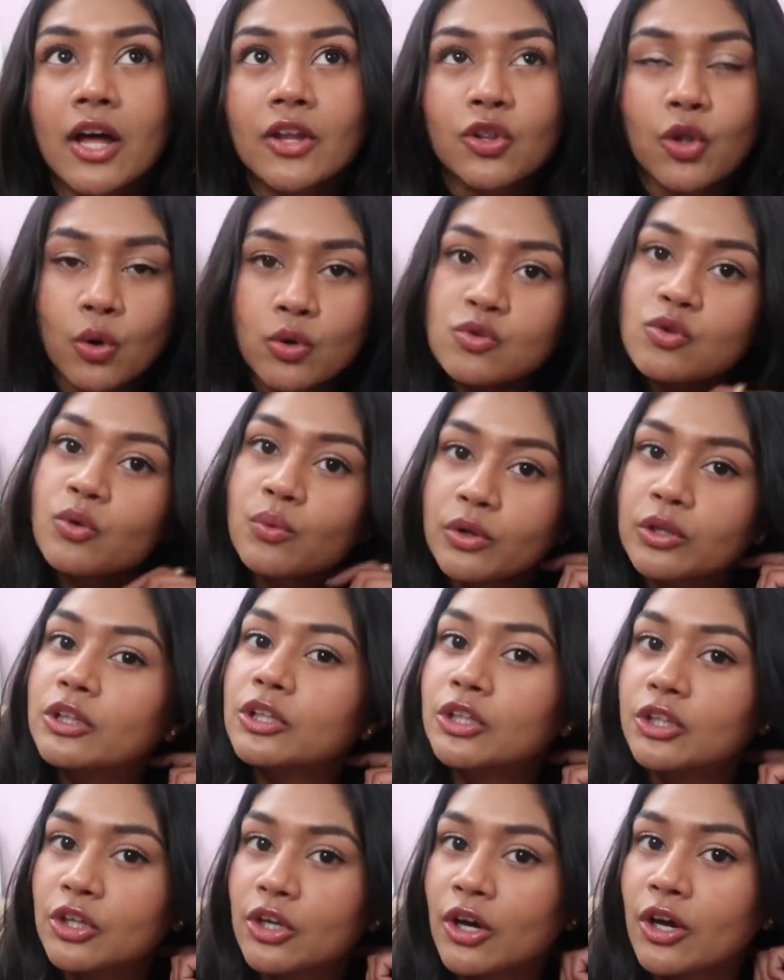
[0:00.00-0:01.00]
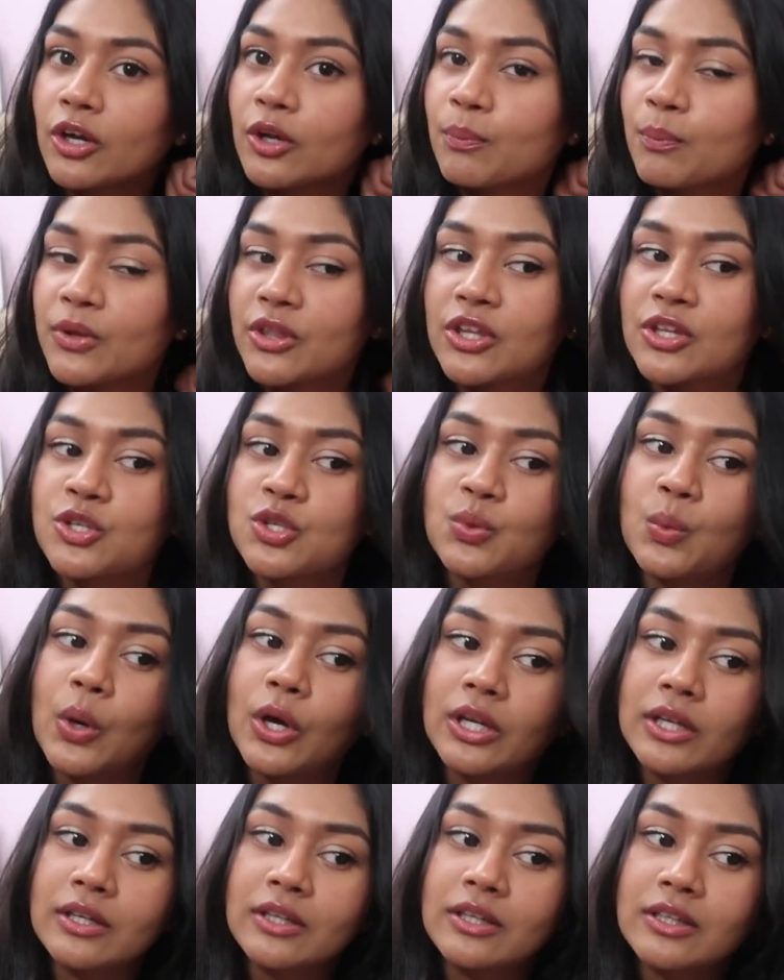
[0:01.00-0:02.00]
Those were really good, but this
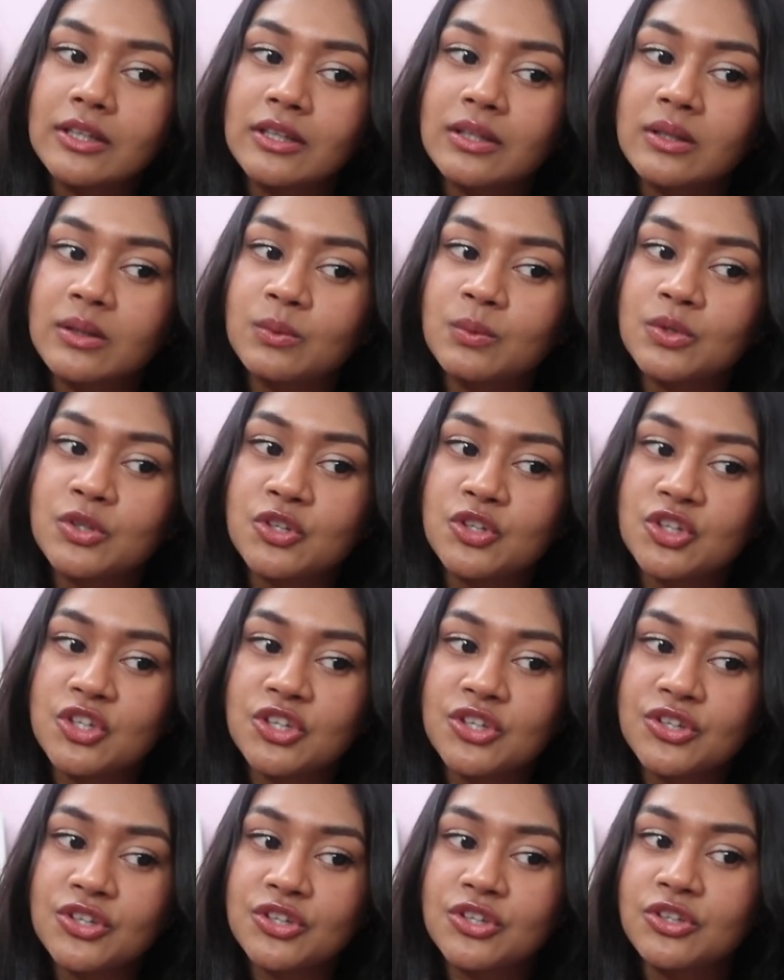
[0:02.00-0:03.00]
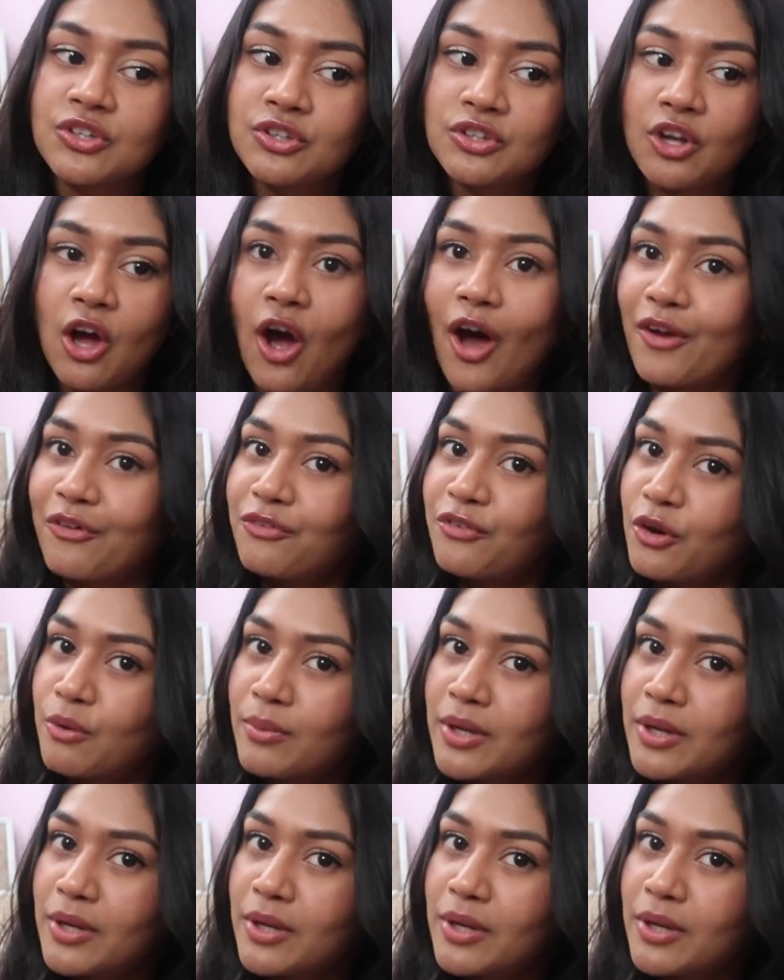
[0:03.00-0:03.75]
one was just not for